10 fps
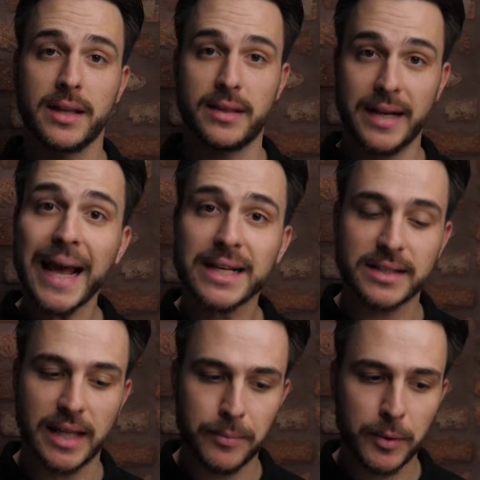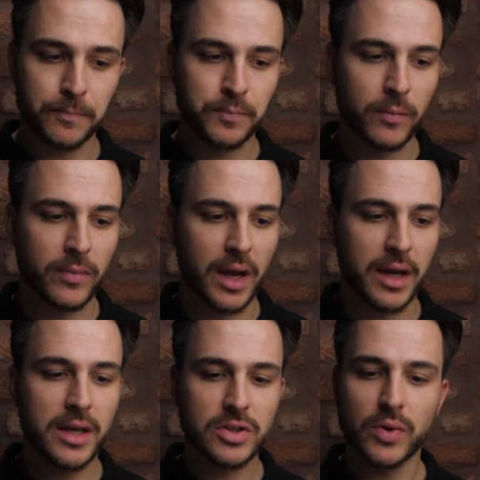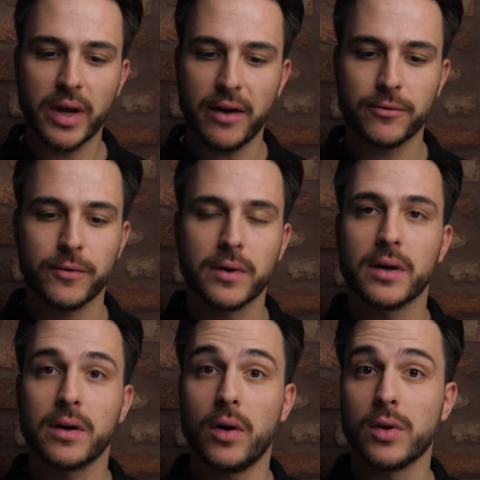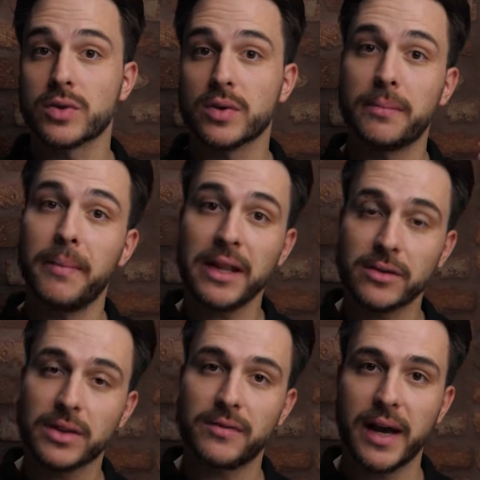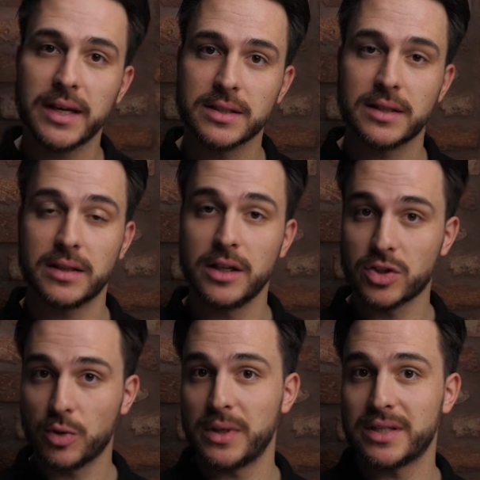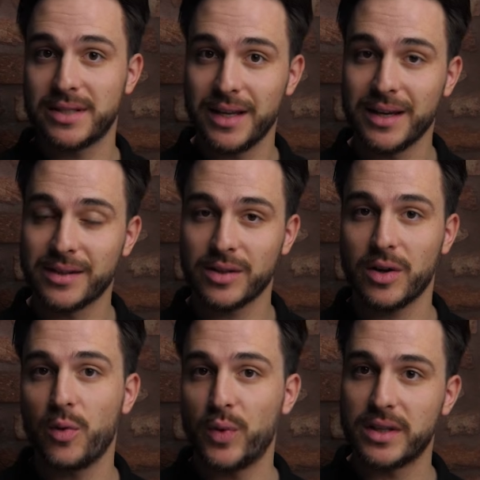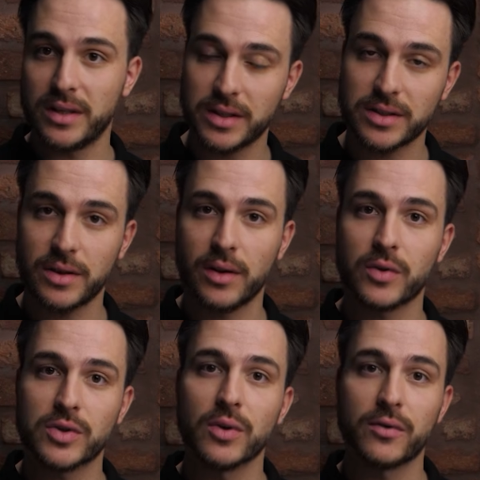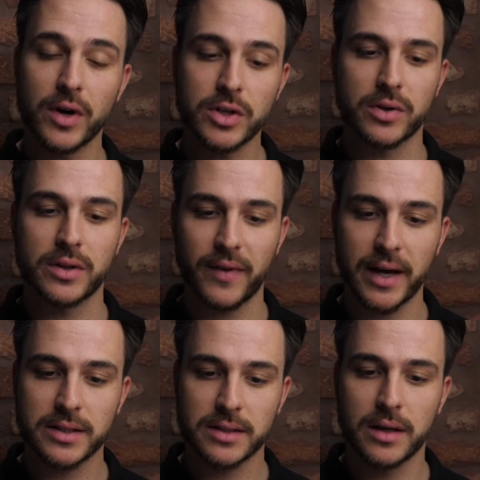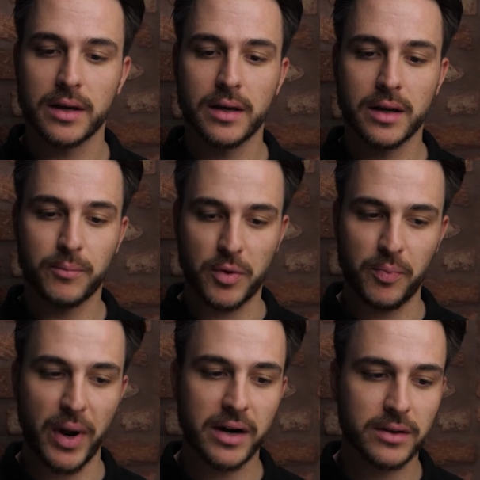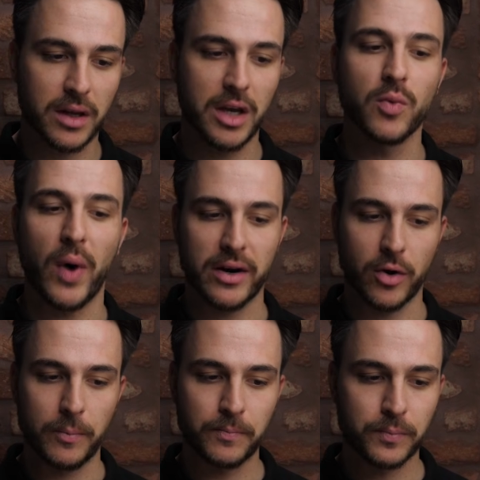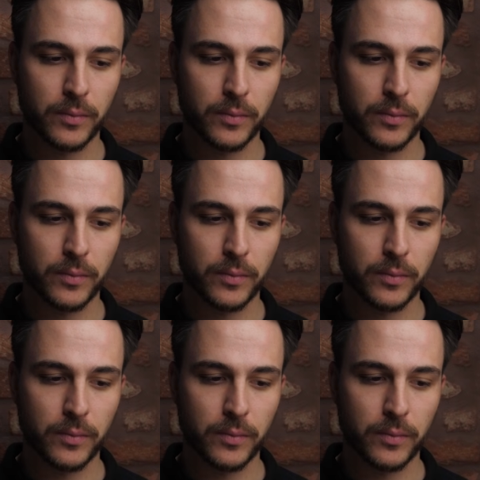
The next step is to have also the Matter device that needs to be synced with this Loxone virtual device prepared in OneHome.